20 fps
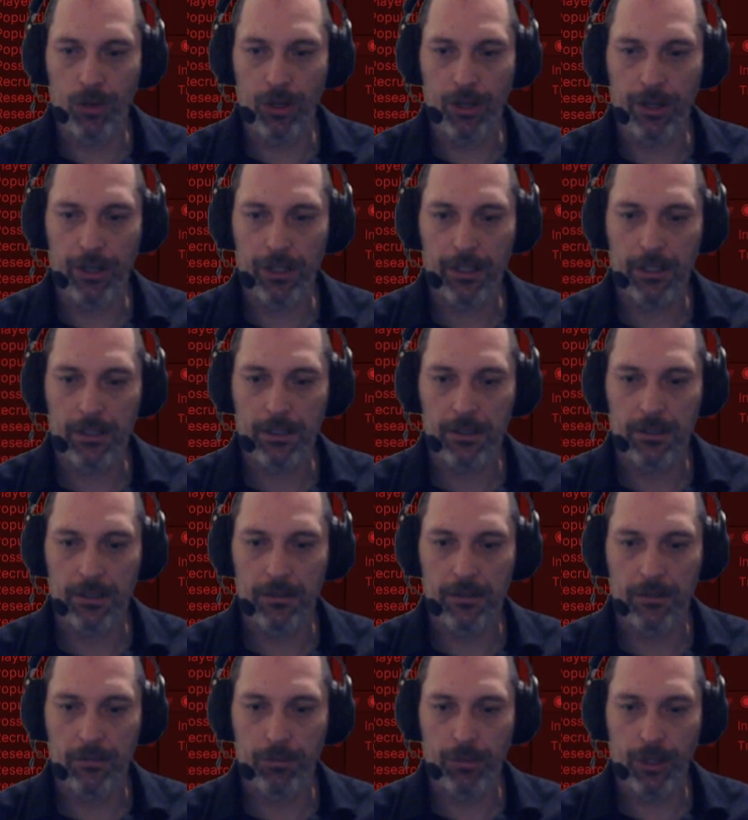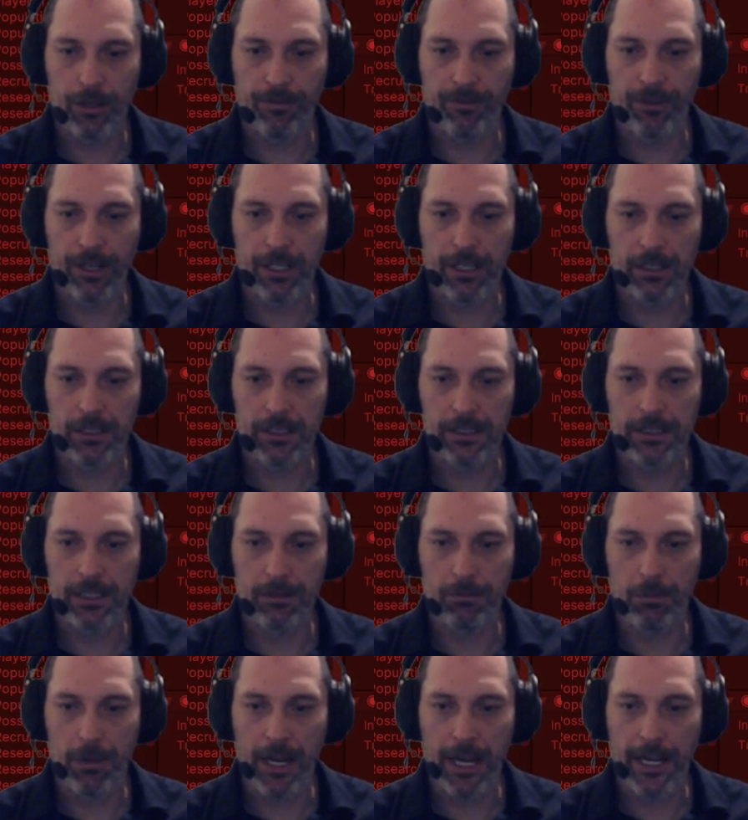work. Perfect. Let's
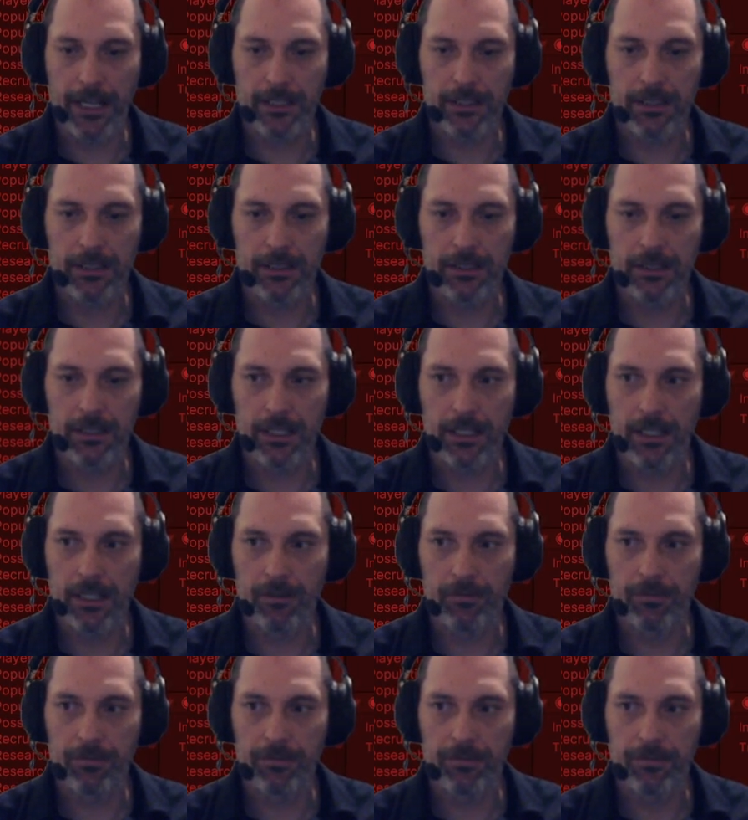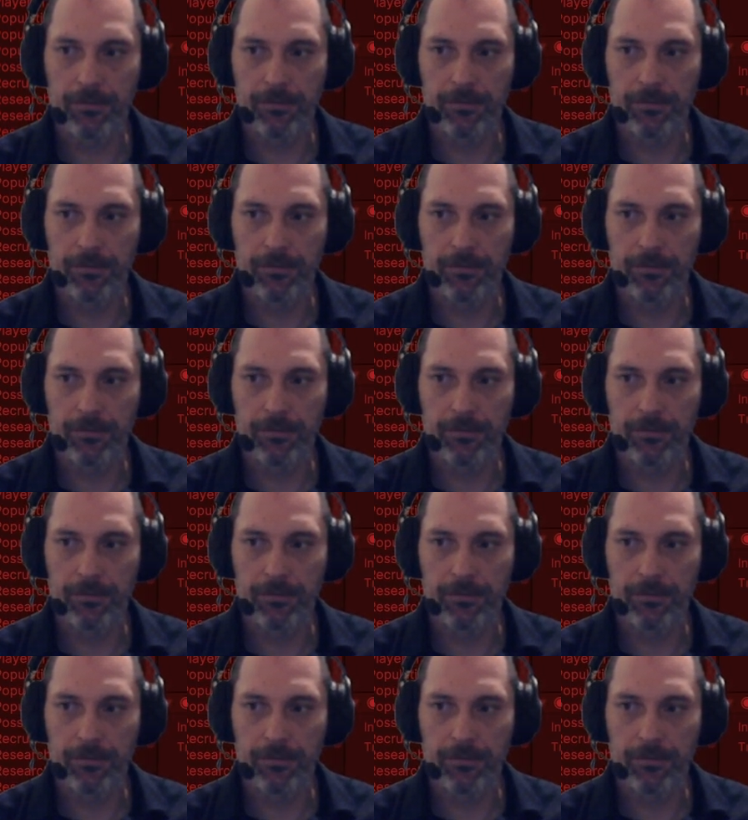hit max this time.